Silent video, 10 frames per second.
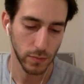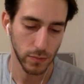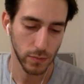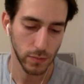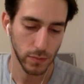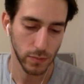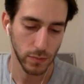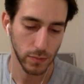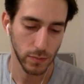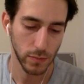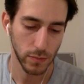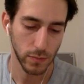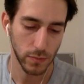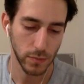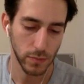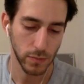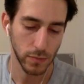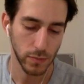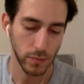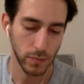
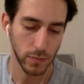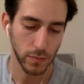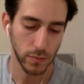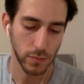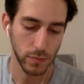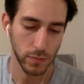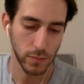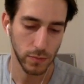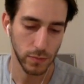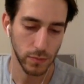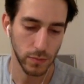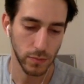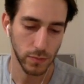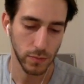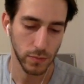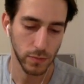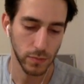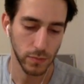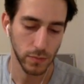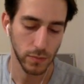
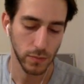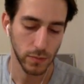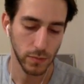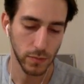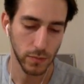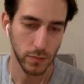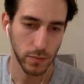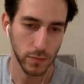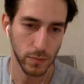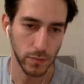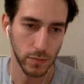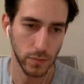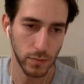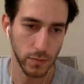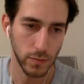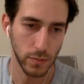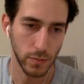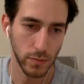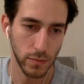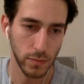
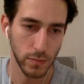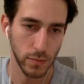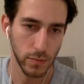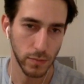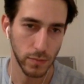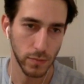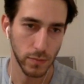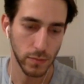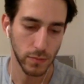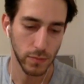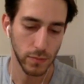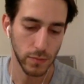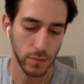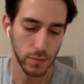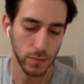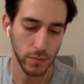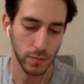This person isn't speaking.